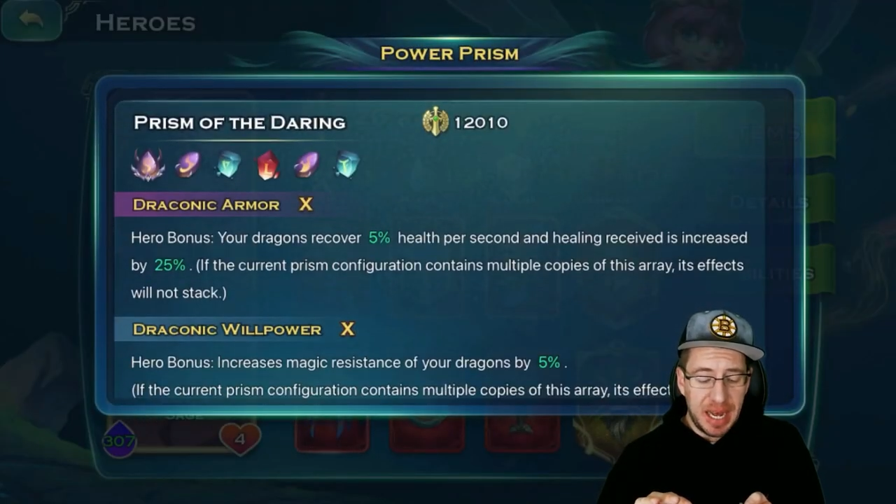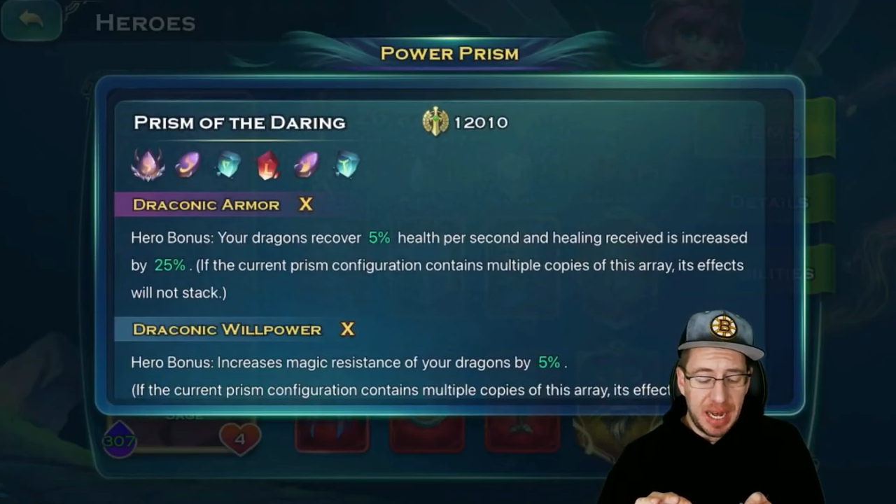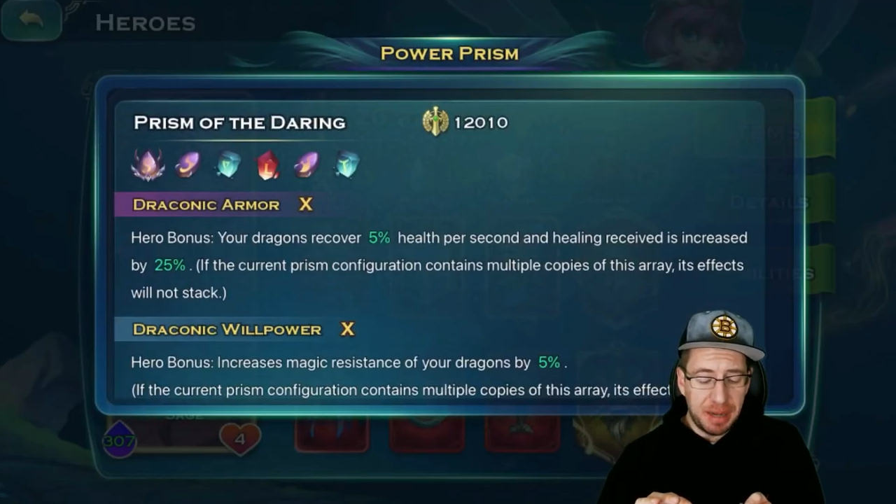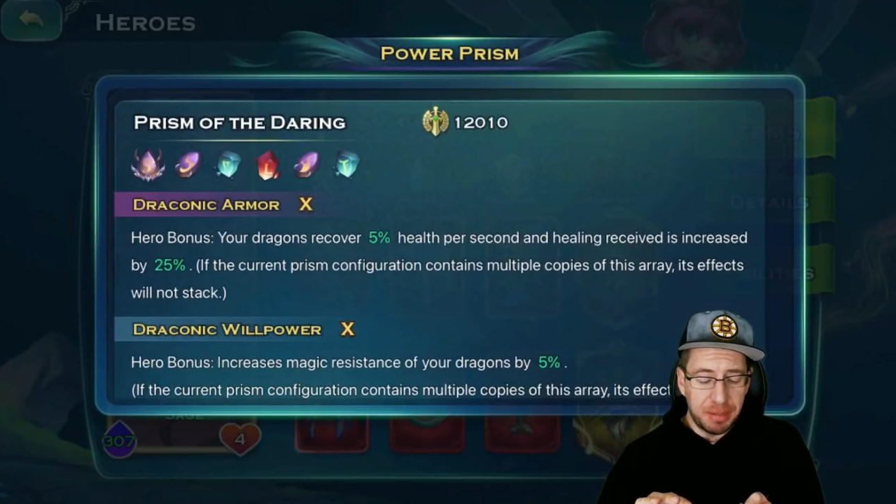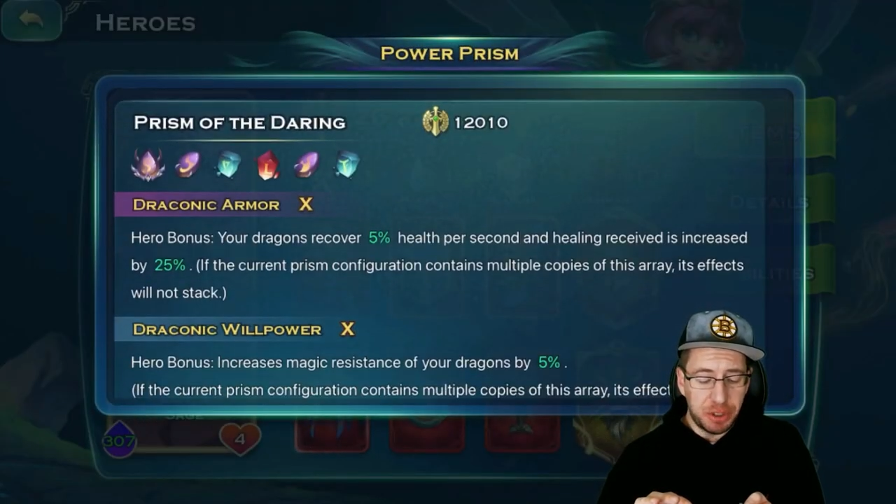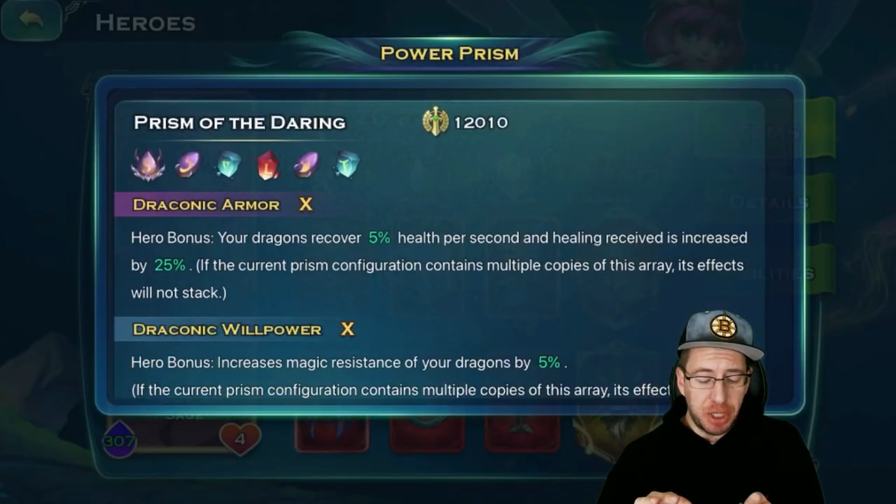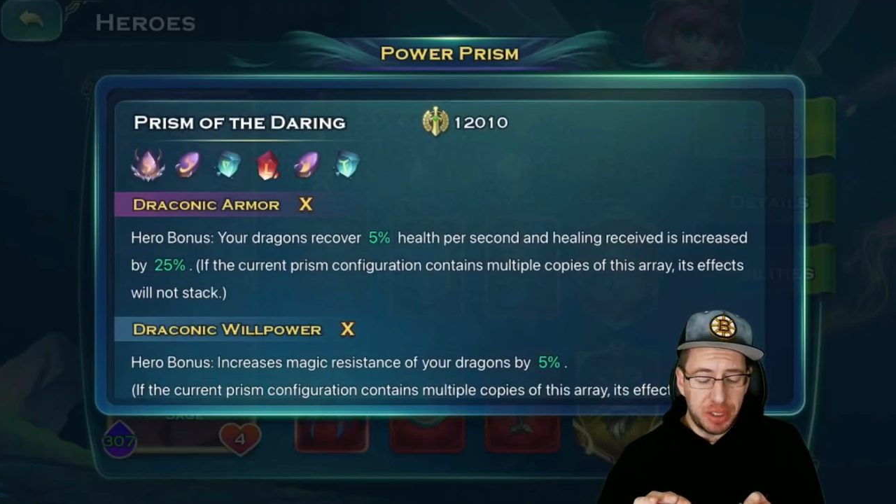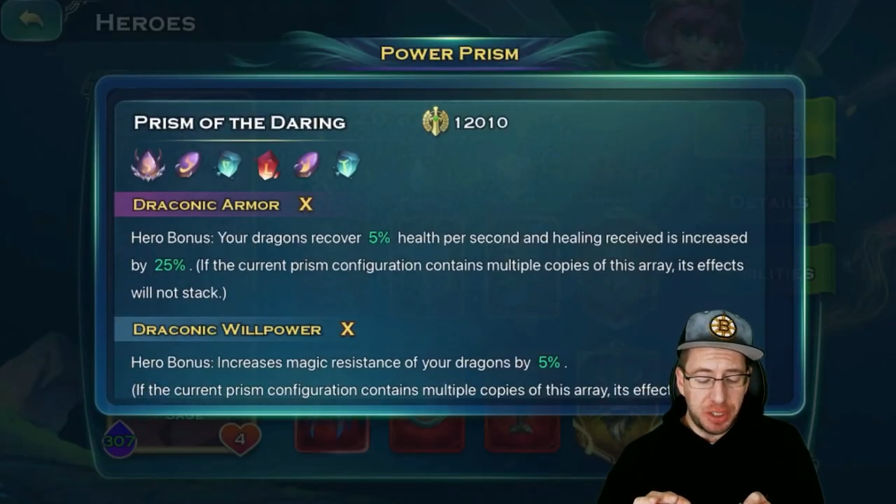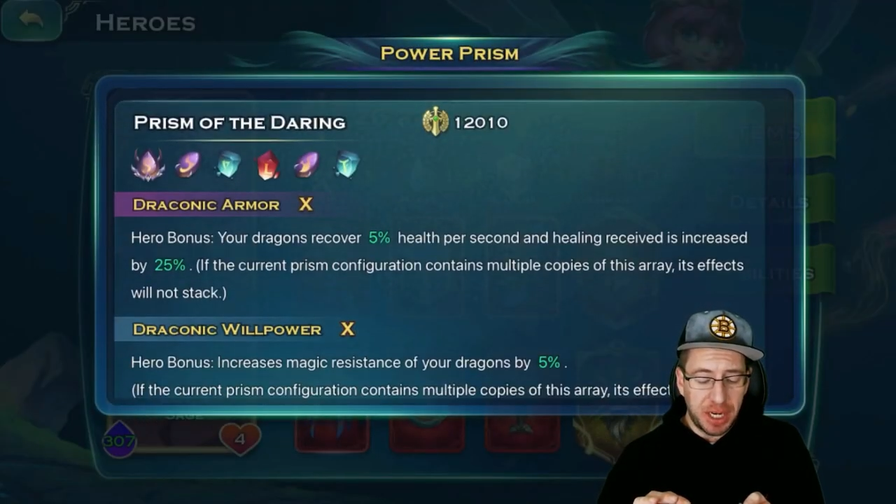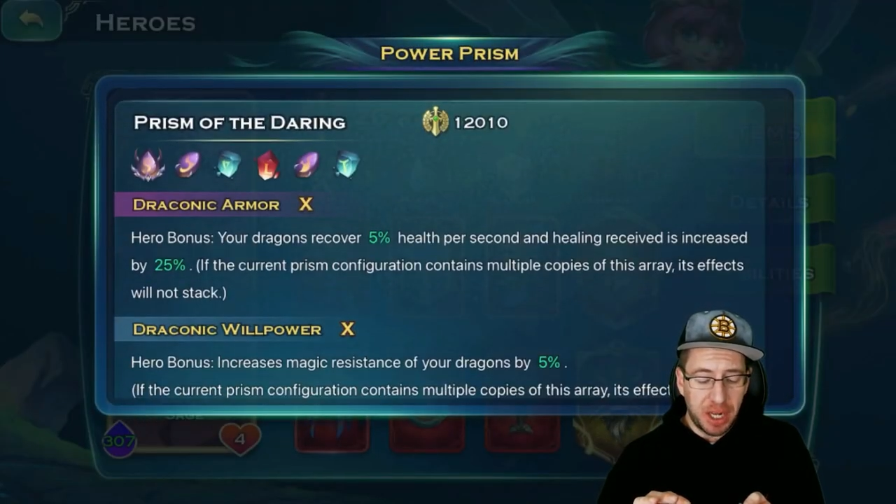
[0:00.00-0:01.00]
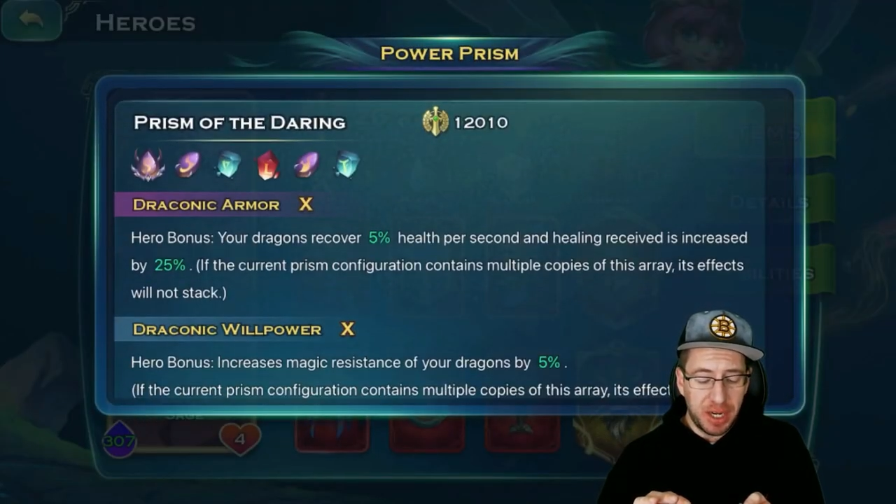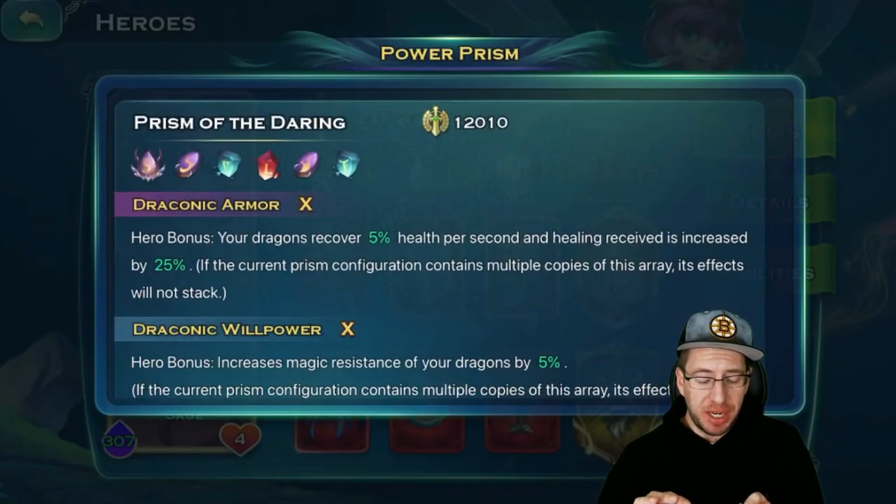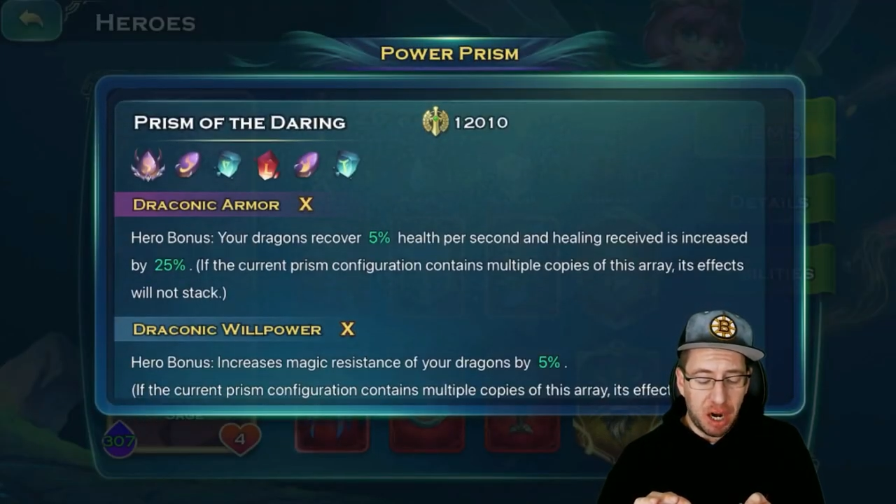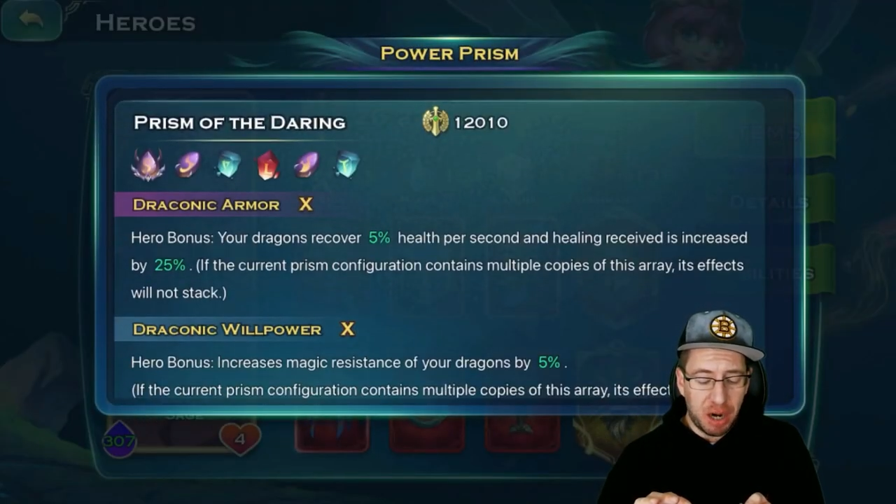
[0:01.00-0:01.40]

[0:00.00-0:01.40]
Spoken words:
Dragonic